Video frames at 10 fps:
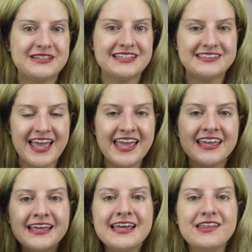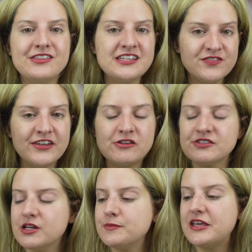But today, this video
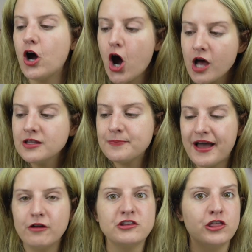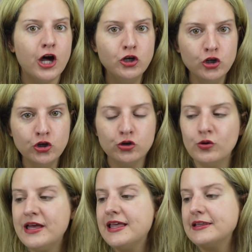is gonna be all about the
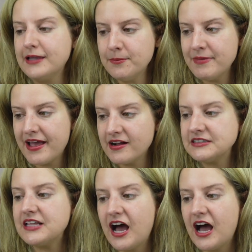new La Mer,